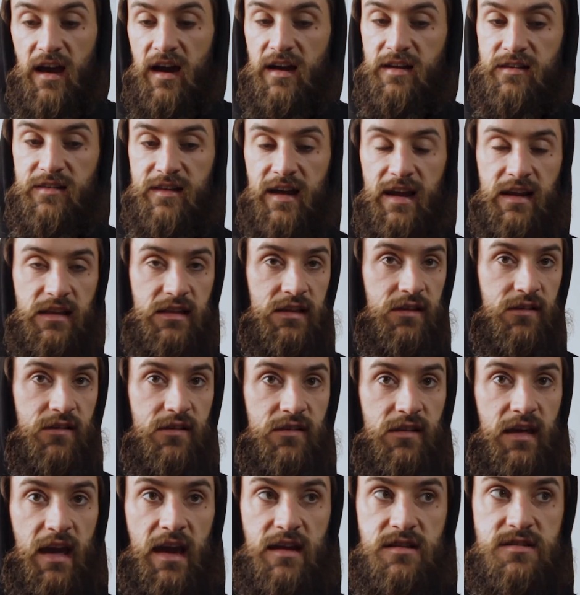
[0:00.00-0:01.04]
I daily
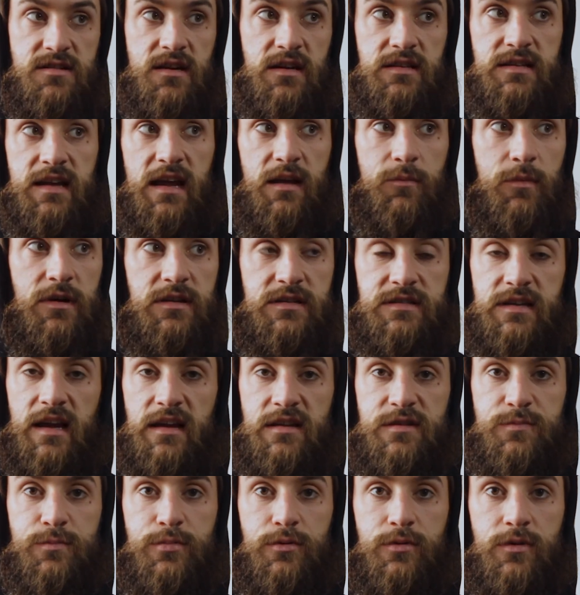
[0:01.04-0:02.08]
sketch. I take my
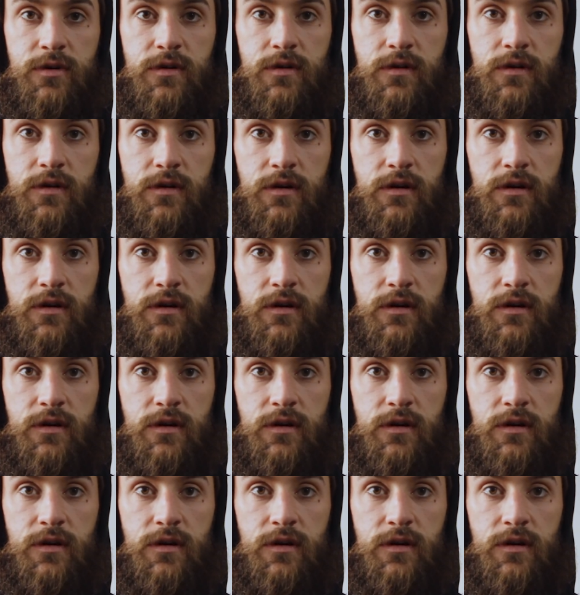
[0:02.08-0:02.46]
sketchbook